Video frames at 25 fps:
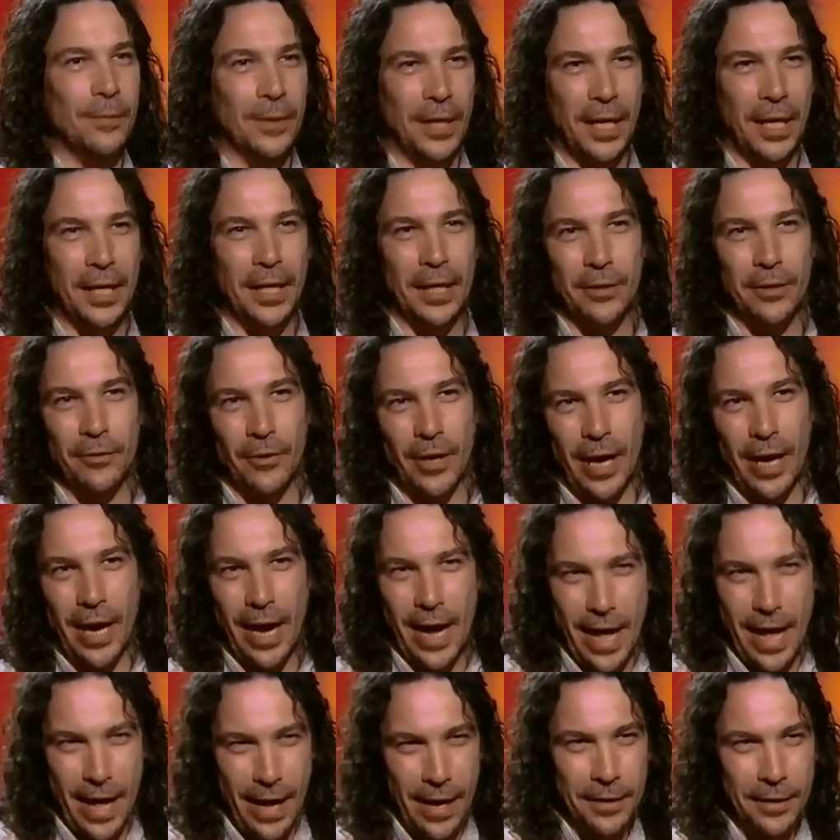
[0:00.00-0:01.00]
I get grey
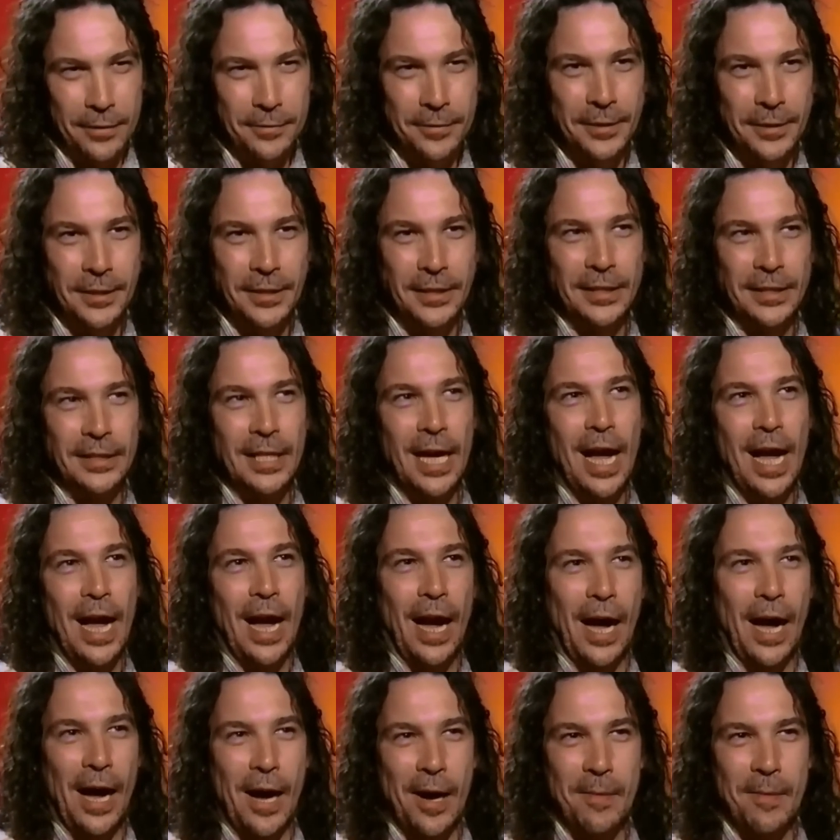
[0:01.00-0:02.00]
hair,
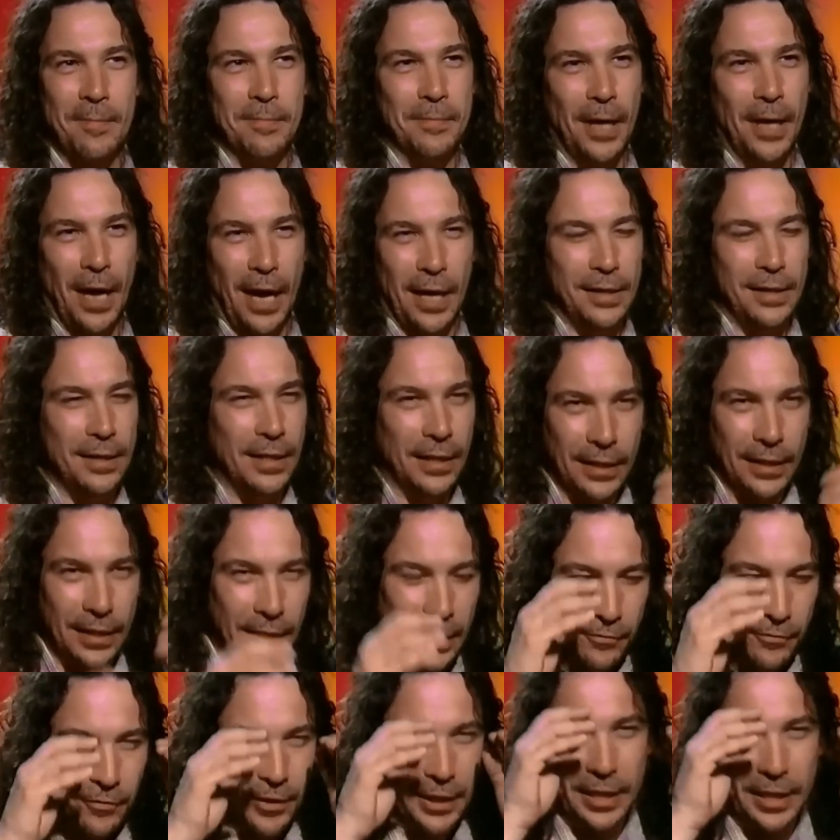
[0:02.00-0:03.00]
I
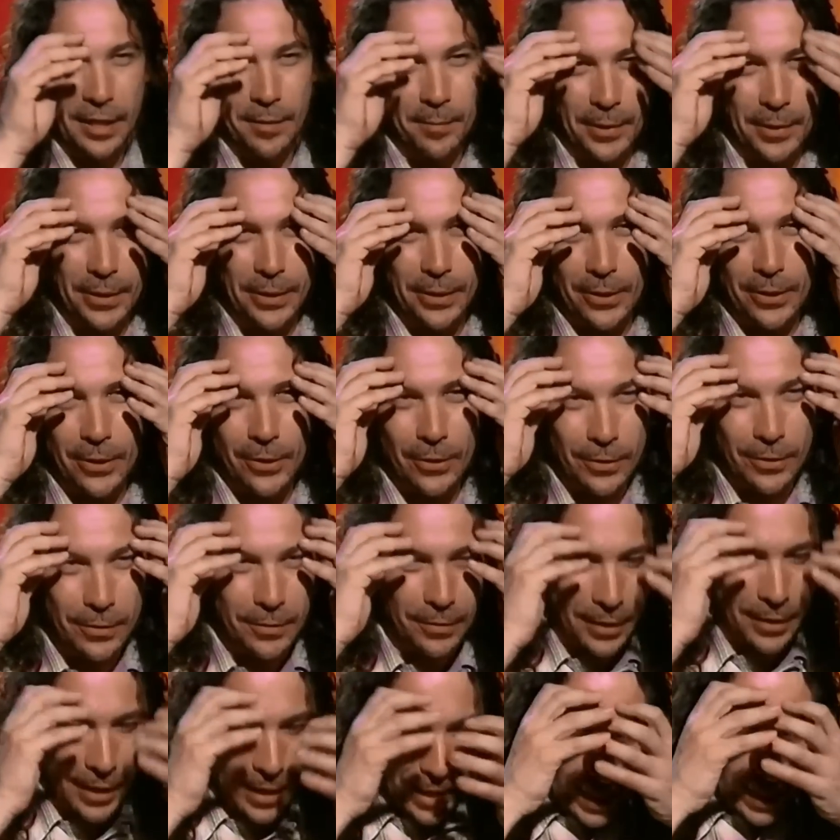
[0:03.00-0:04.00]
think if I keep it
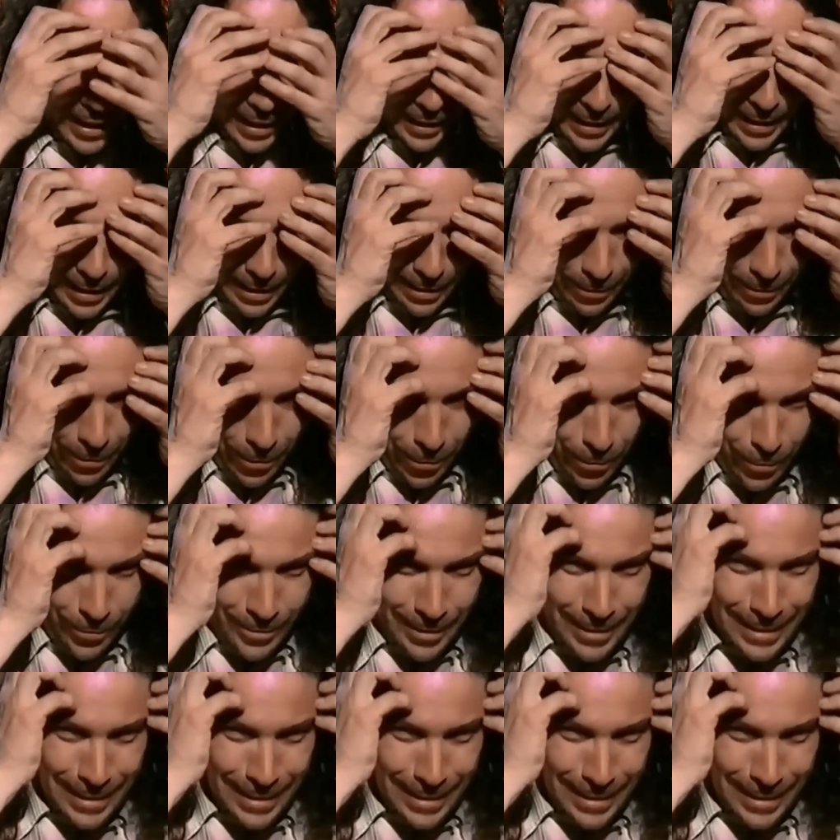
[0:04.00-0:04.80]
long and I kind of go,